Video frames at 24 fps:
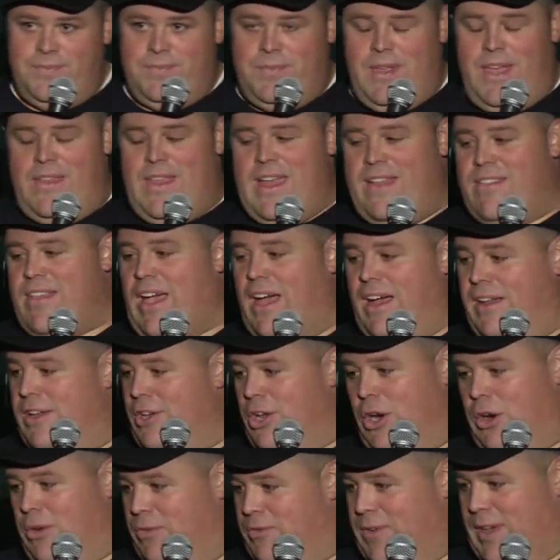And that's
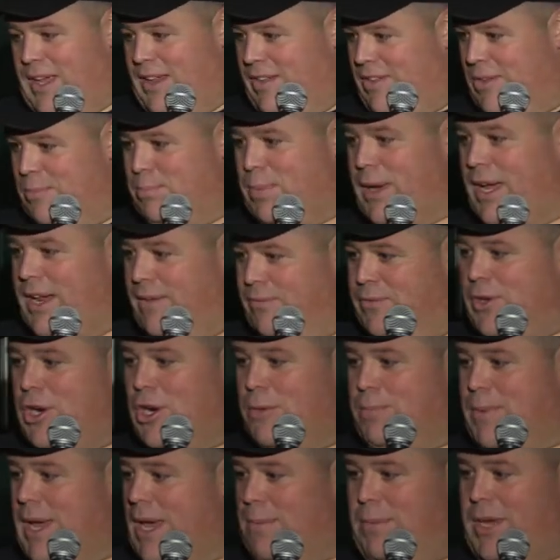no offense, but if your
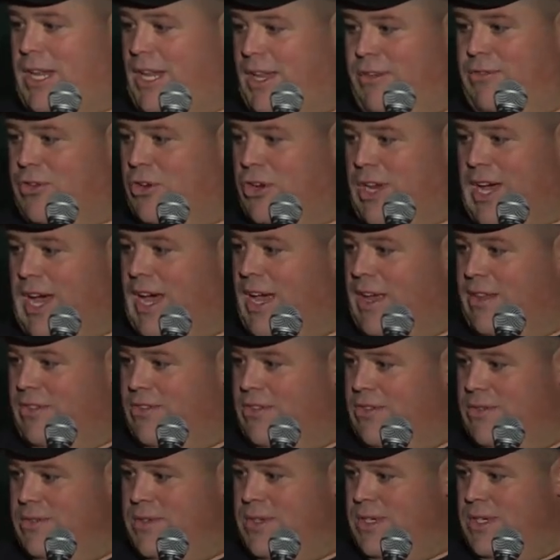baby lives or
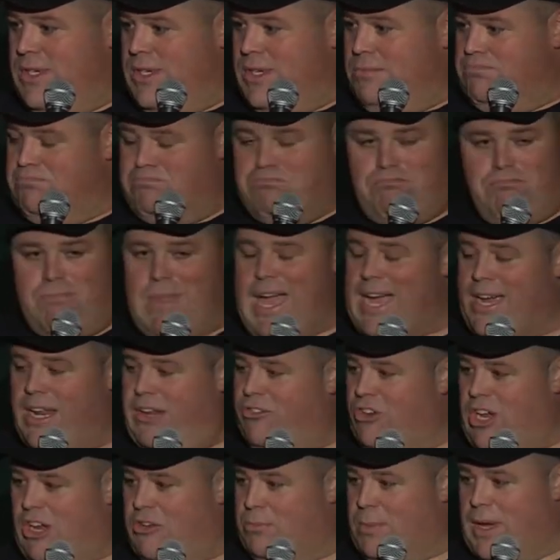dies, not going
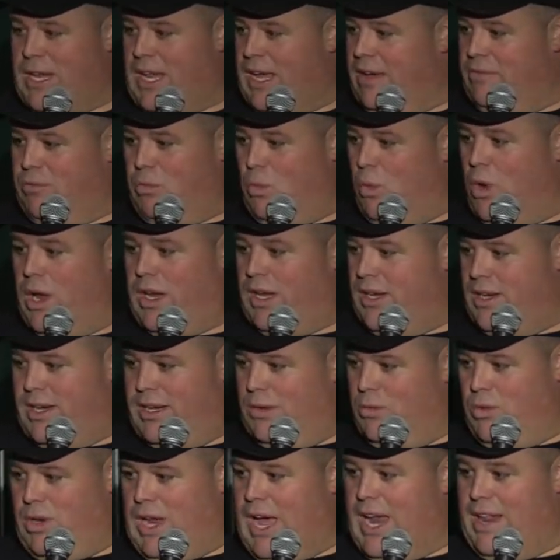to change my life.
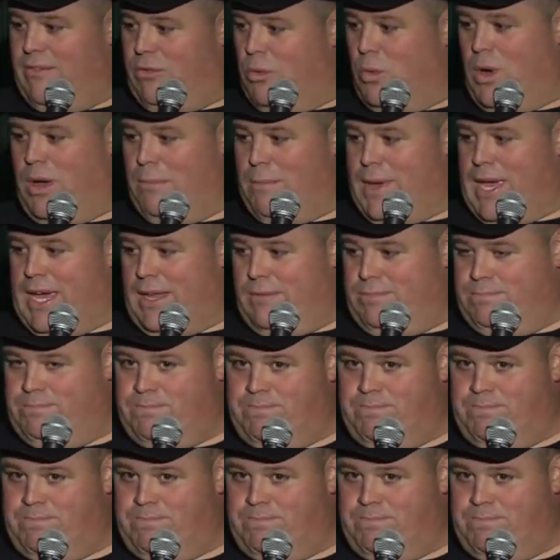Not even one bit.